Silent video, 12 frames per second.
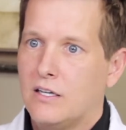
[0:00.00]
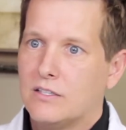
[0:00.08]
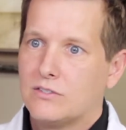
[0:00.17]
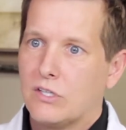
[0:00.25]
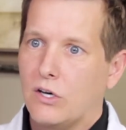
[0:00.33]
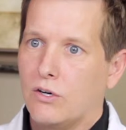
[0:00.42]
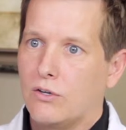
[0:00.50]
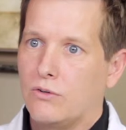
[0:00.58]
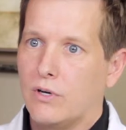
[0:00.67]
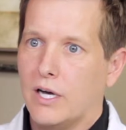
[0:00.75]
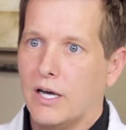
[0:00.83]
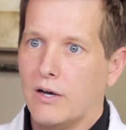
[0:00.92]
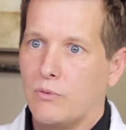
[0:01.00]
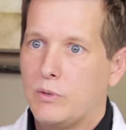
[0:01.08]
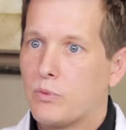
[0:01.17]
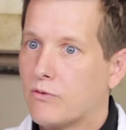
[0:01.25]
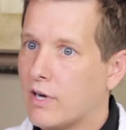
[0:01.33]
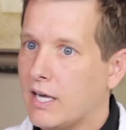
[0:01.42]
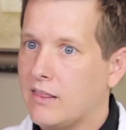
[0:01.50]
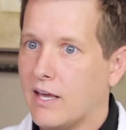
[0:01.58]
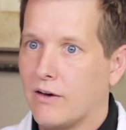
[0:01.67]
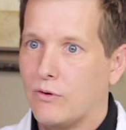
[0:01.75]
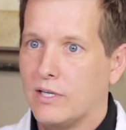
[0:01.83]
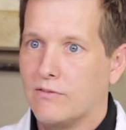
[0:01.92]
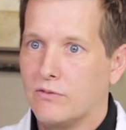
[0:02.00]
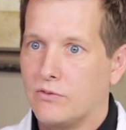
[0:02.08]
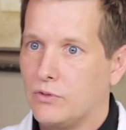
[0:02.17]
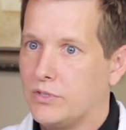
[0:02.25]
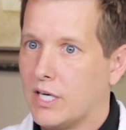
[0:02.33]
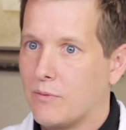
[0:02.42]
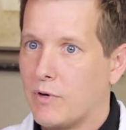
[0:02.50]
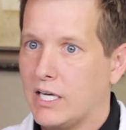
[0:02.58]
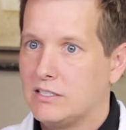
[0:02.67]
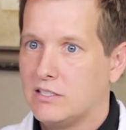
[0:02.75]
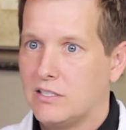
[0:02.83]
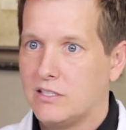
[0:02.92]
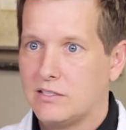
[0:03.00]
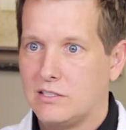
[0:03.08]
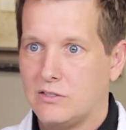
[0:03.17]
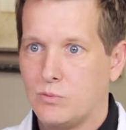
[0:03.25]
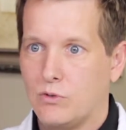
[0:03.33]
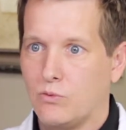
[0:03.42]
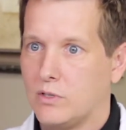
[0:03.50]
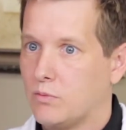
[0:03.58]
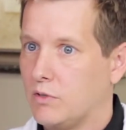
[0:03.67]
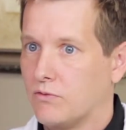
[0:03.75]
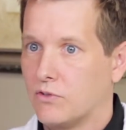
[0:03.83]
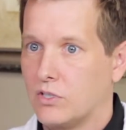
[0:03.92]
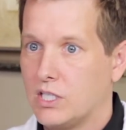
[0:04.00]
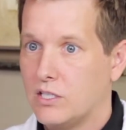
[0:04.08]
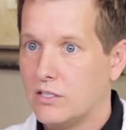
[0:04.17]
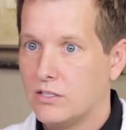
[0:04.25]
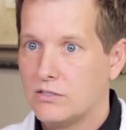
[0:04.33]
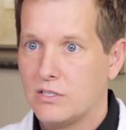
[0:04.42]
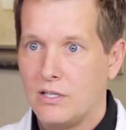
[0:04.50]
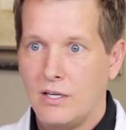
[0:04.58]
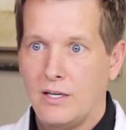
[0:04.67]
So uh, we provide that. We have a full-time hygienist. She's been with me for years.